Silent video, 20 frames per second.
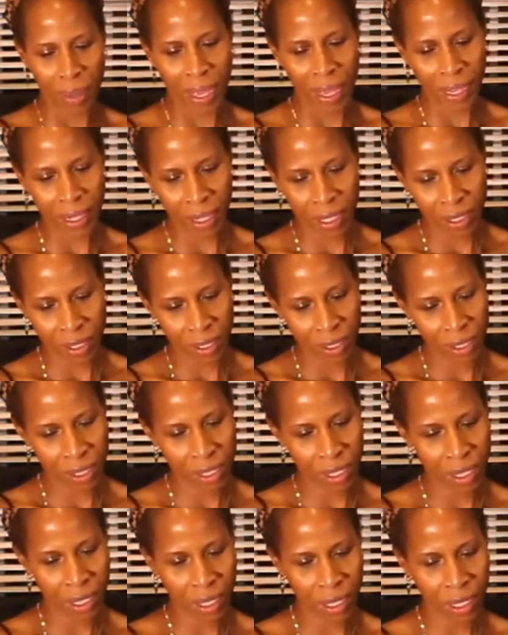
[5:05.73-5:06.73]
package
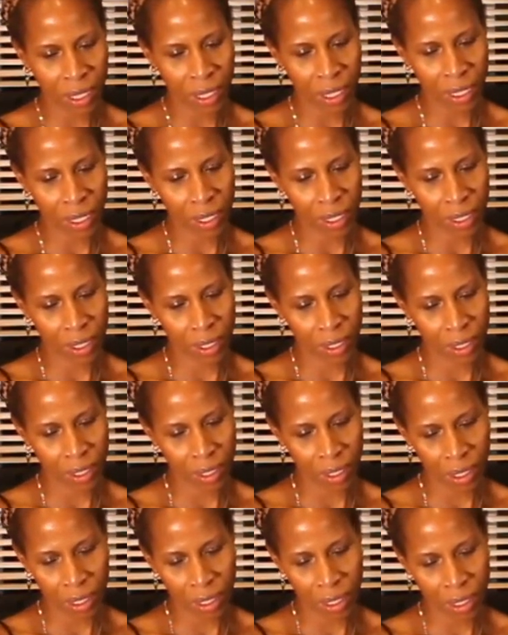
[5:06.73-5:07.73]
looks like,
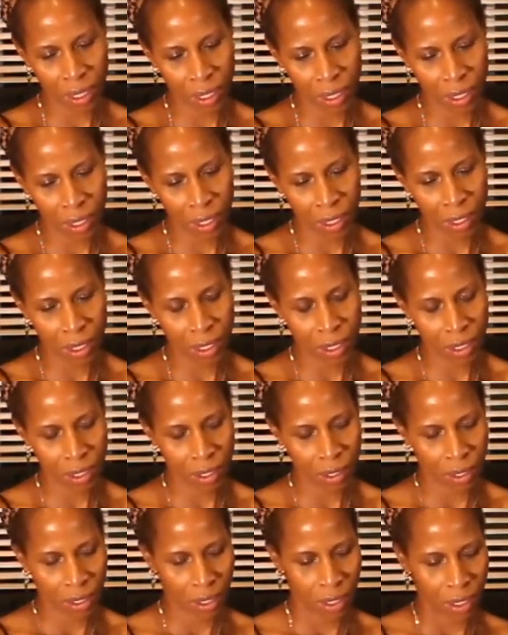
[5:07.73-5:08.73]
and
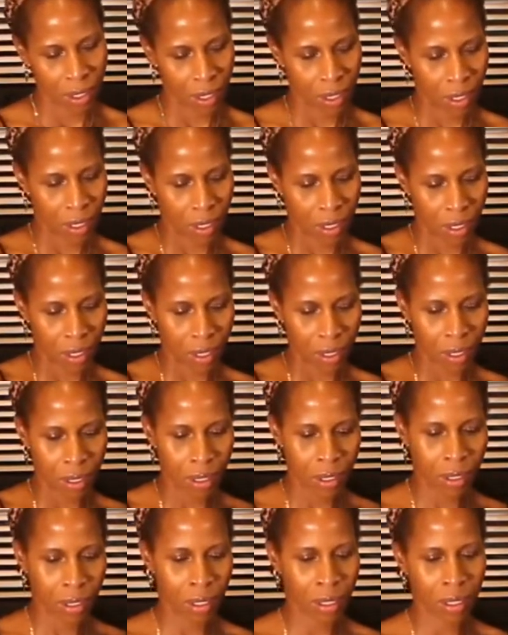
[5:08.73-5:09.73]

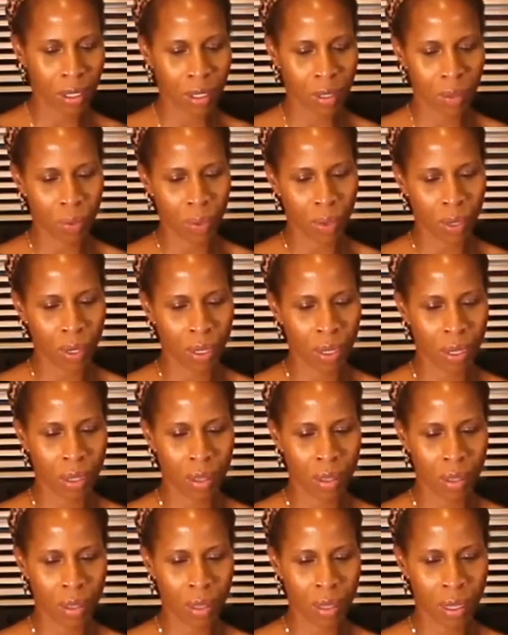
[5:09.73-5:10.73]
this is what
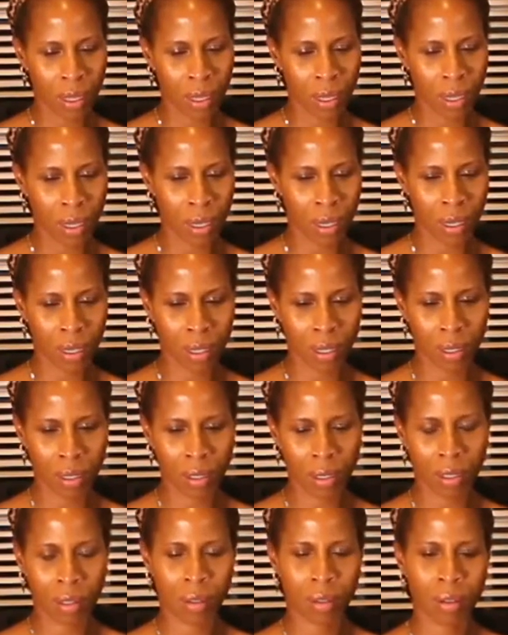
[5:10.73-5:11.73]
the
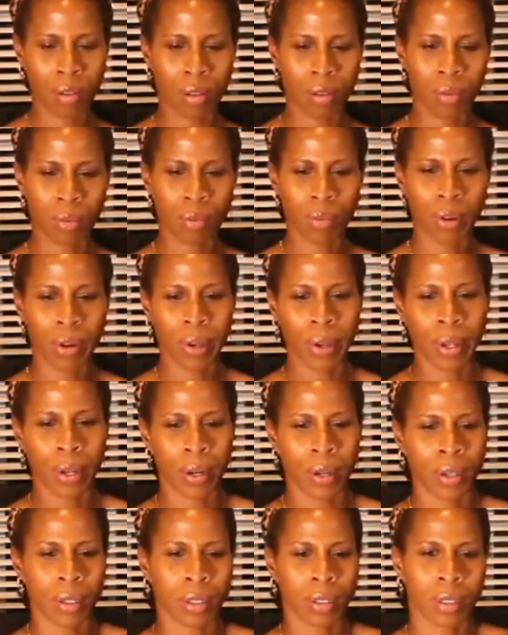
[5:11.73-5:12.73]

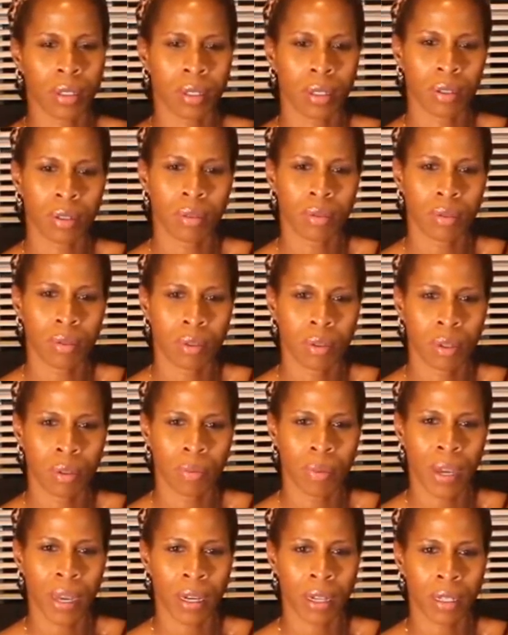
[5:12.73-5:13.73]
product or
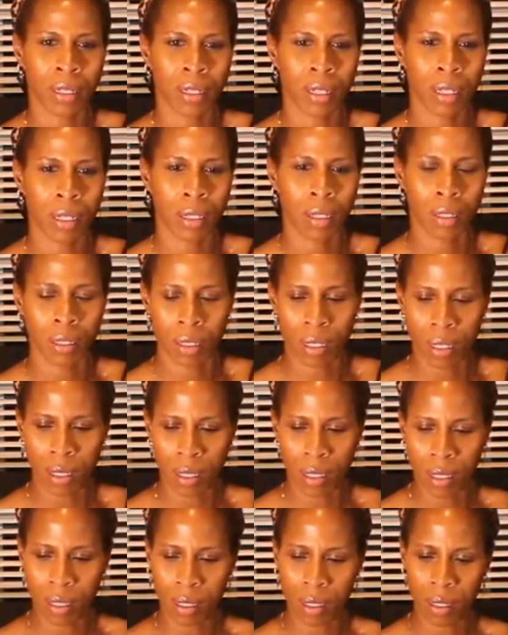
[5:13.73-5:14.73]
packaging looks like.